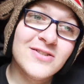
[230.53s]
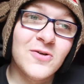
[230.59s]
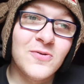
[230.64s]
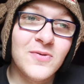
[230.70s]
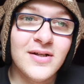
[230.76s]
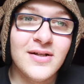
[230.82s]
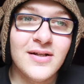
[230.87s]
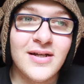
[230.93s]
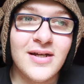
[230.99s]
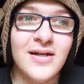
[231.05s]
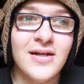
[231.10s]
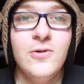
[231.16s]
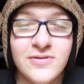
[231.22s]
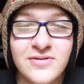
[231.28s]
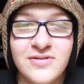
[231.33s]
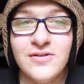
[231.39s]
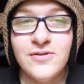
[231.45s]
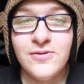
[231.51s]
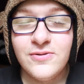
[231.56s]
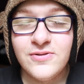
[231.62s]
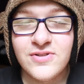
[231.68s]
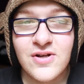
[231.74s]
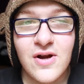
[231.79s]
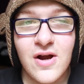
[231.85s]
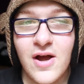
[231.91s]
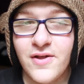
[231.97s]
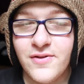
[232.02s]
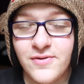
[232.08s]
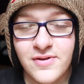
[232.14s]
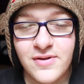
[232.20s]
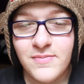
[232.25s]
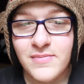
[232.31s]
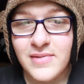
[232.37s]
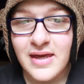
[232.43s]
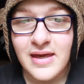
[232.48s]
So really, who's the loser other
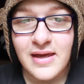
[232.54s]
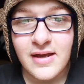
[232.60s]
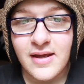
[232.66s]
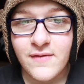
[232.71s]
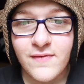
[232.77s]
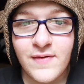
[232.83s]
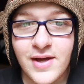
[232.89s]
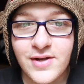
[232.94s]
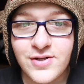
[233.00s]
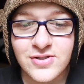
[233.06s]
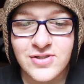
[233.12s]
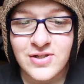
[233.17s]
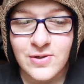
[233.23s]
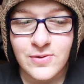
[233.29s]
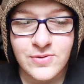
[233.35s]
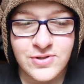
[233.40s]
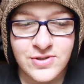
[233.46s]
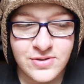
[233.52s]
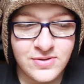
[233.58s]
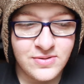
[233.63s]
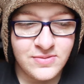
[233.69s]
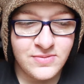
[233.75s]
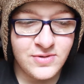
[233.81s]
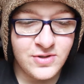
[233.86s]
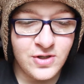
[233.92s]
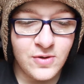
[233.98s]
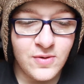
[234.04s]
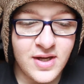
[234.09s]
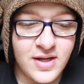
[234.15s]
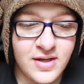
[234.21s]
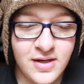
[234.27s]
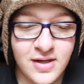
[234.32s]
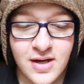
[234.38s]
than me if I just don't just do it, you